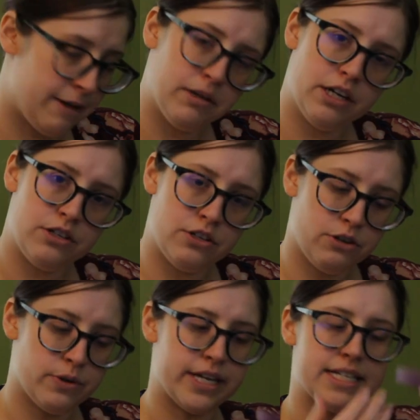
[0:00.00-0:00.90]
I'm going to
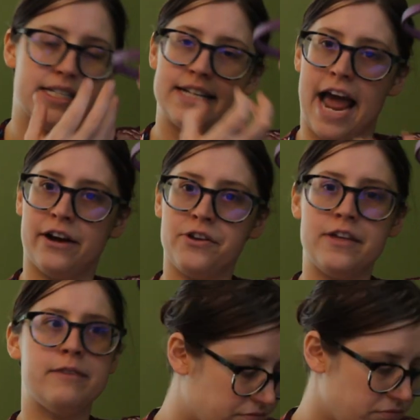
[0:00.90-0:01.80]
do is stagger
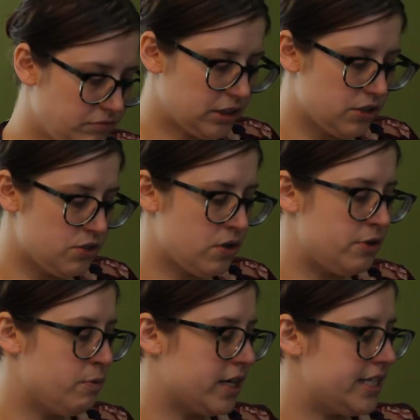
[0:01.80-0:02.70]
them. So
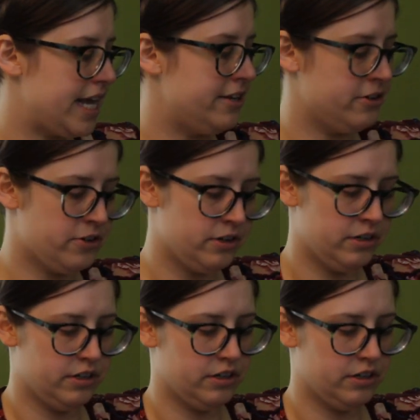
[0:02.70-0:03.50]
you want to take your